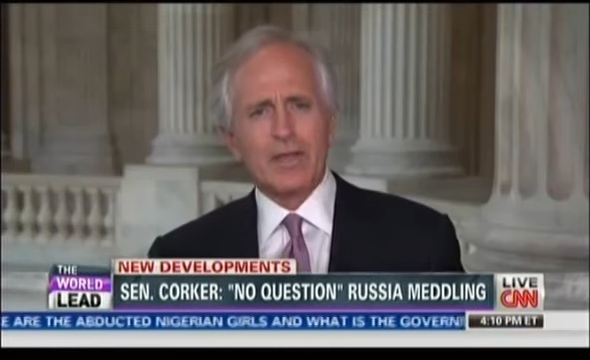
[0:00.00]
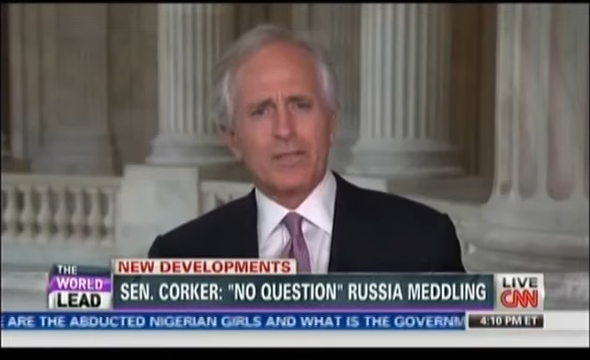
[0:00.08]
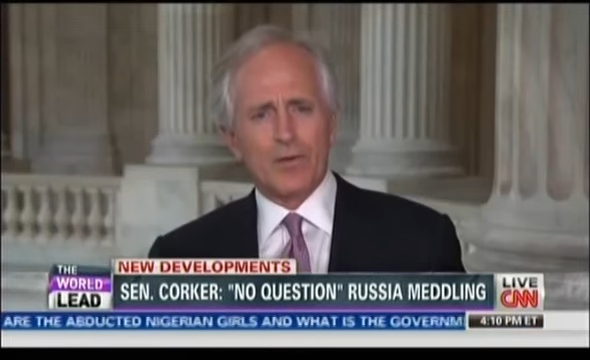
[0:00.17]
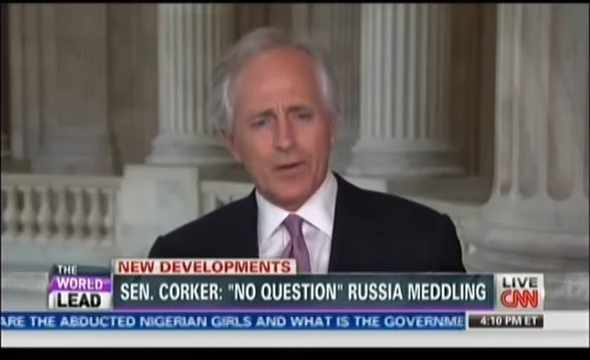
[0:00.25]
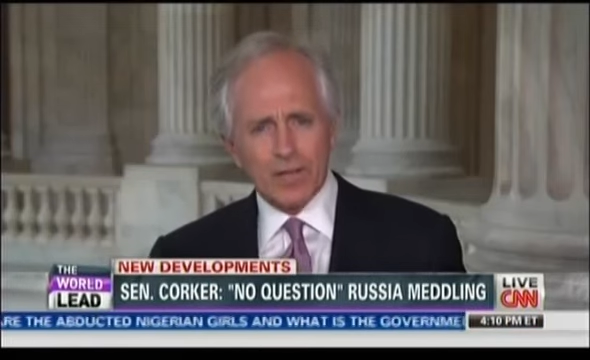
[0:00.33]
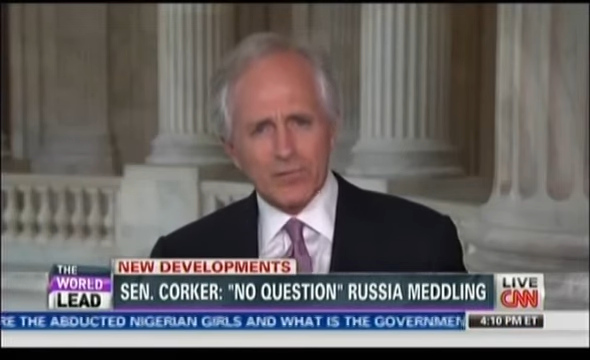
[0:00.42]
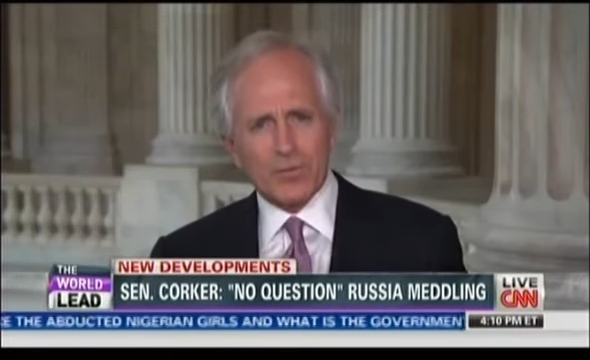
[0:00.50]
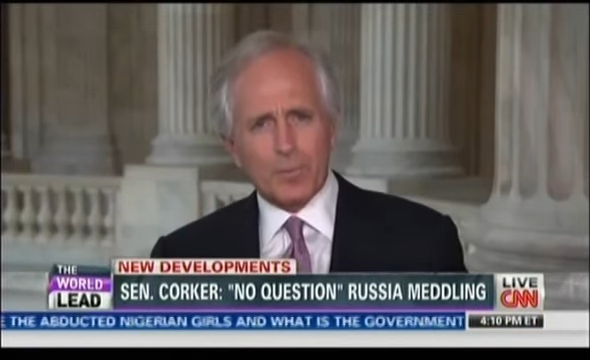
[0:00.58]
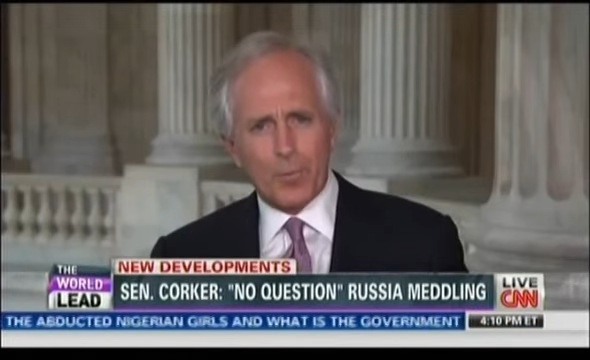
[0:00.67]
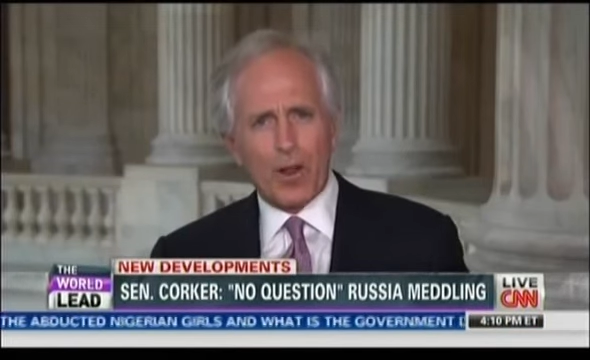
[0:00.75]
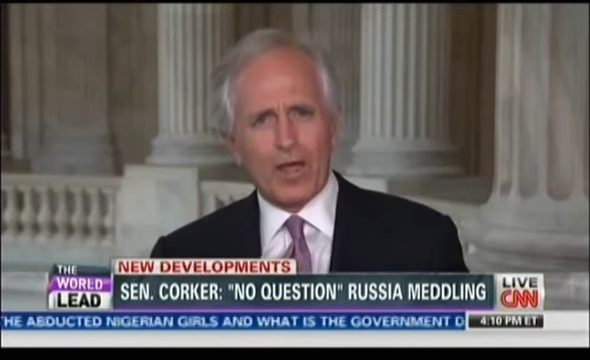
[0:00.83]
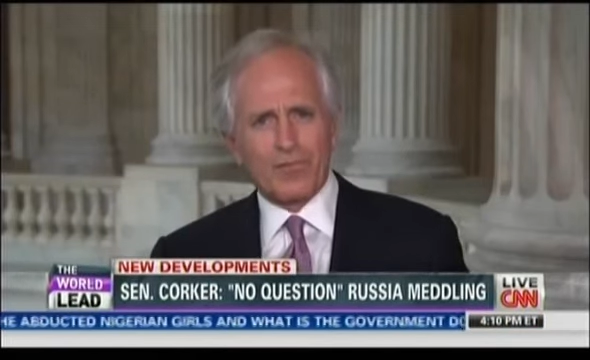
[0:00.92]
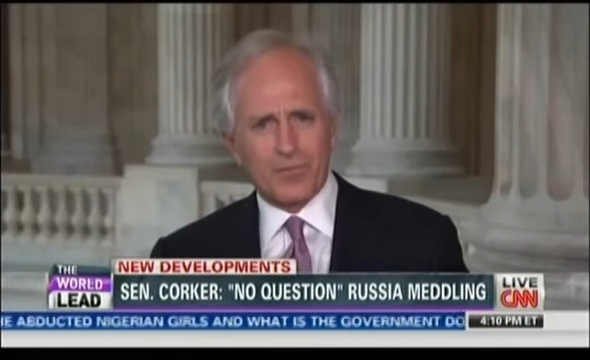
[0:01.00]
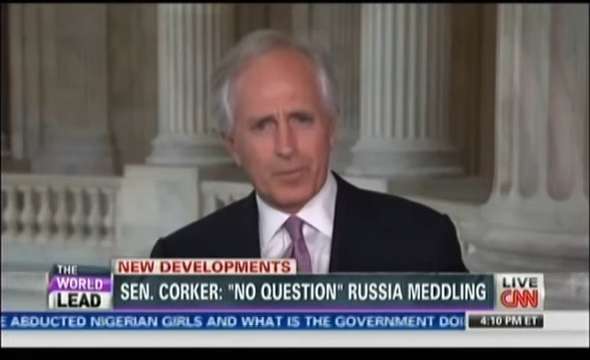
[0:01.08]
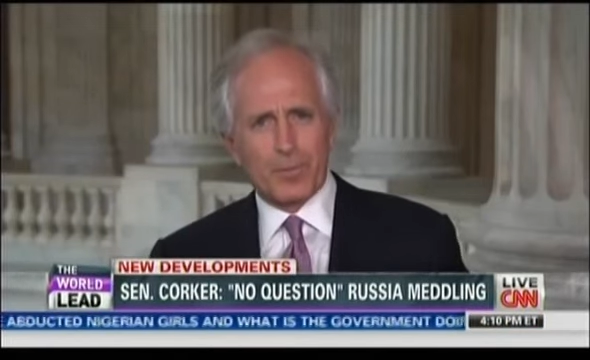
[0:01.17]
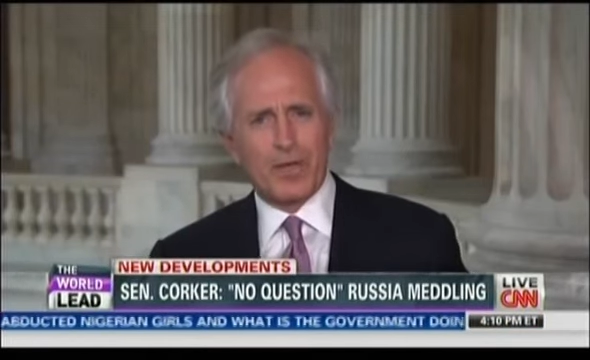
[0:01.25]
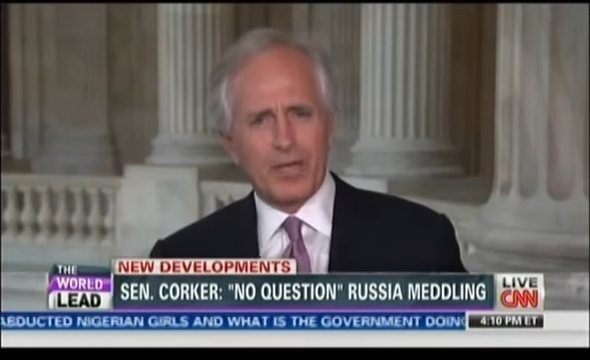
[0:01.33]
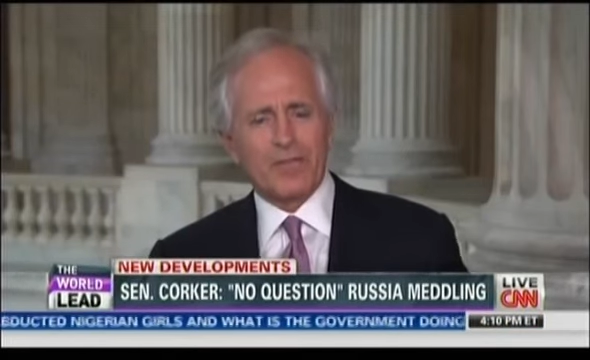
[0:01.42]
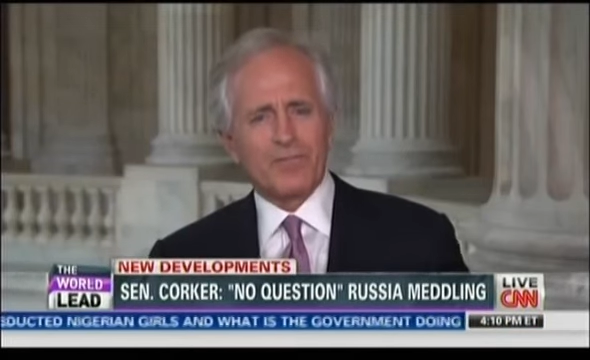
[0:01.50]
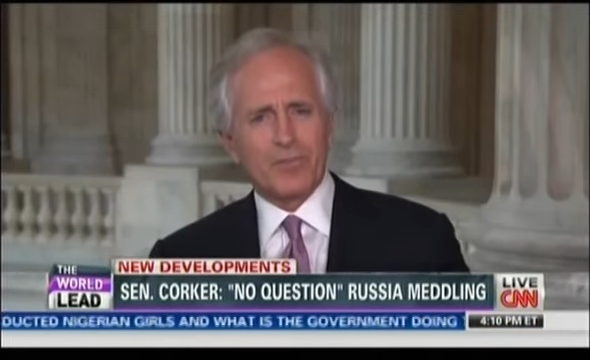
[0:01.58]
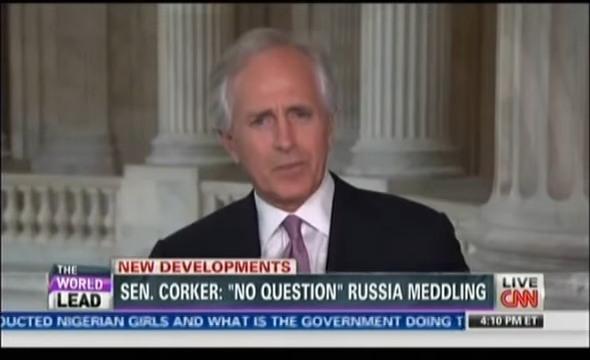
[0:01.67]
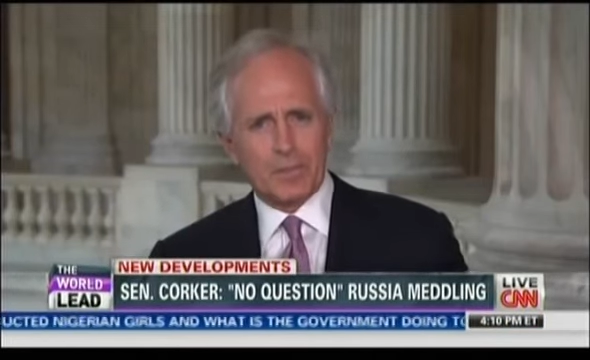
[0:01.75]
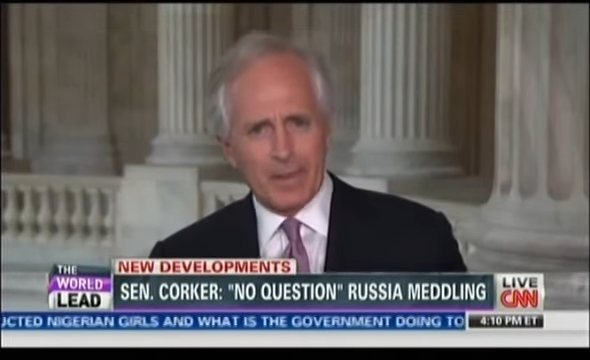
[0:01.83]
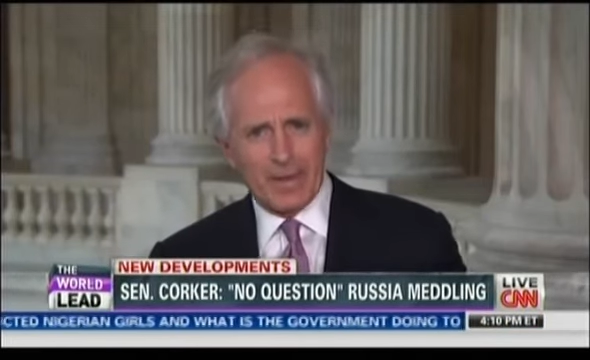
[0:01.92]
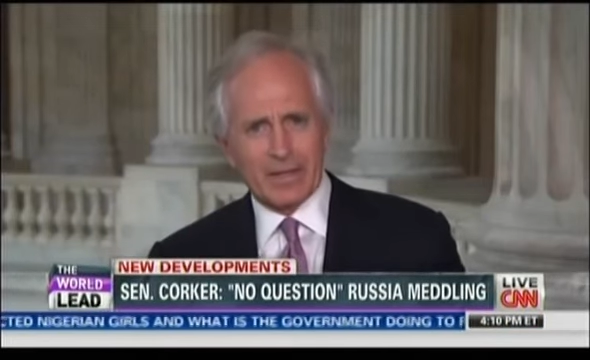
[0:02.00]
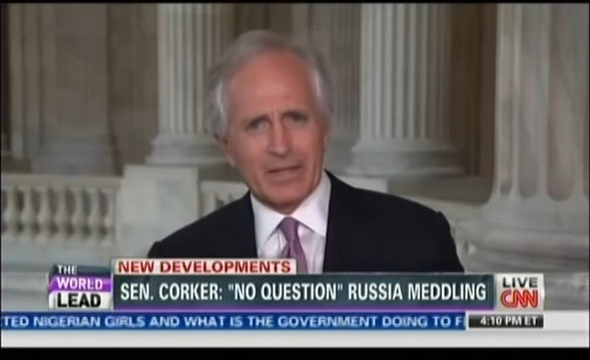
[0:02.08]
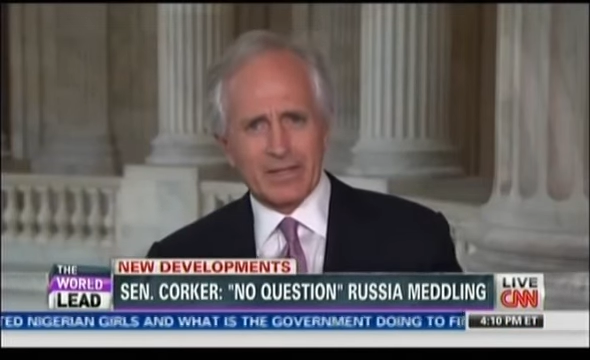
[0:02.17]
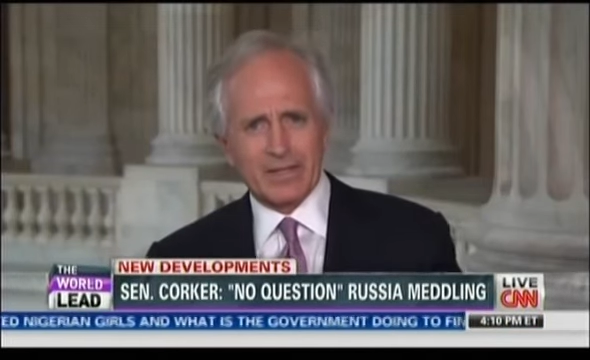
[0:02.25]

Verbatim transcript: there is a price to pay for the meddling